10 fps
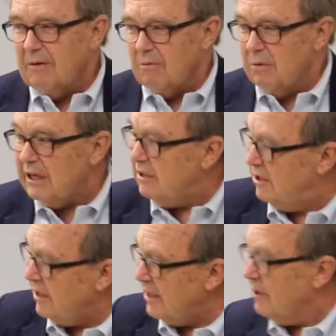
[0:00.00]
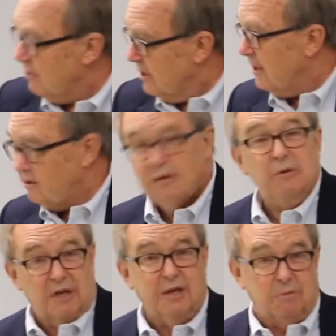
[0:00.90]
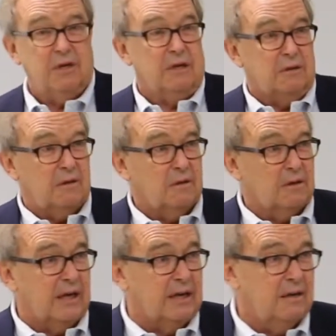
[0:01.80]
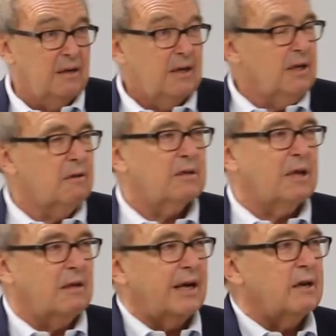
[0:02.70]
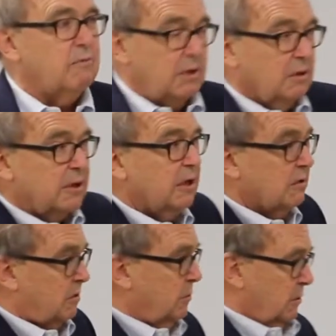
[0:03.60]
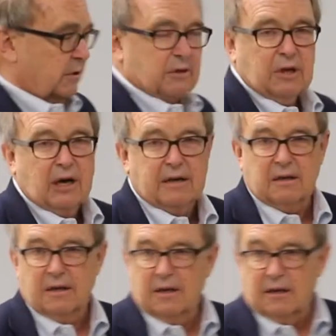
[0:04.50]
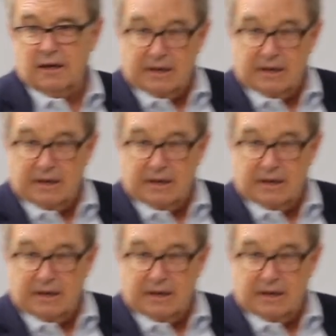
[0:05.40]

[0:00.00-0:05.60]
Beyond remote delivery of classes, we're providing access to remote tutoring for key classes,